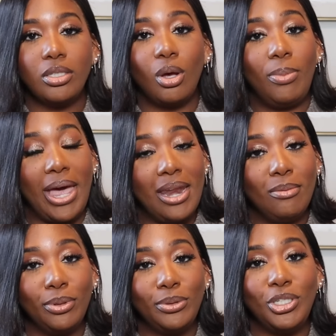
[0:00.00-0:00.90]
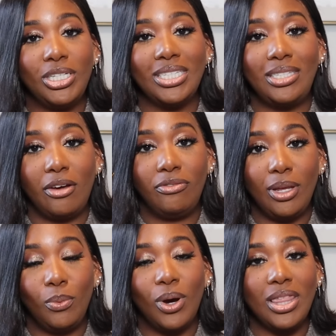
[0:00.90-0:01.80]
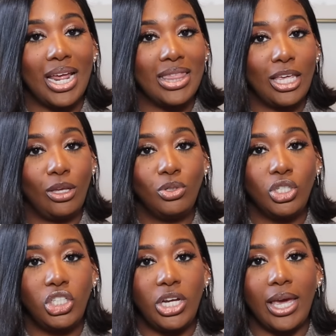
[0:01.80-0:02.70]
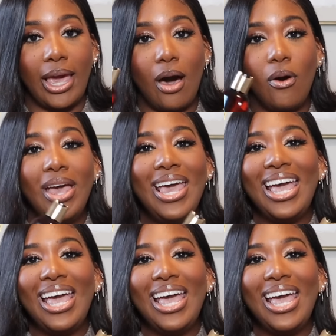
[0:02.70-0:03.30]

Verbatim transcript: So Bad and Bougie is definitely one that I think you should check out.